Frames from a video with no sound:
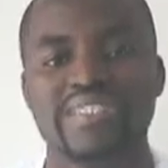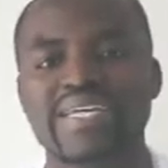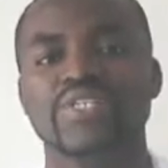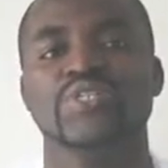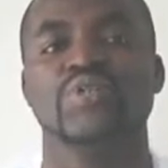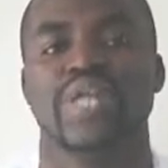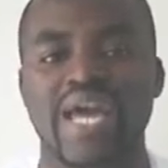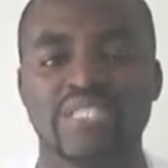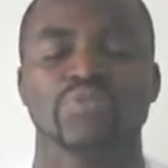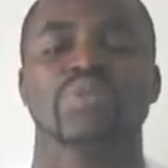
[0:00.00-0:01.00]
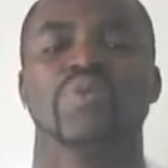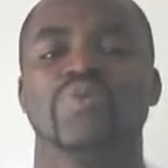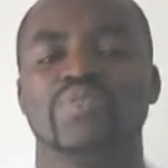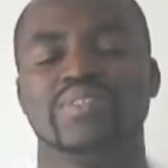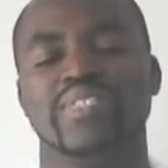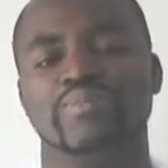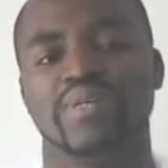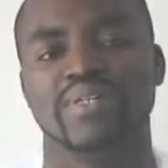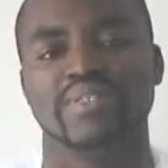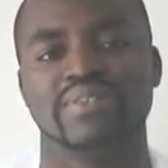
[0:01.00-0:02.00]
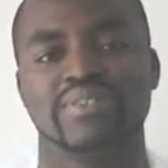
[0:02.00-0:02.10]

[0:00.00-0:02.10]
Stay tuned as we go deeper.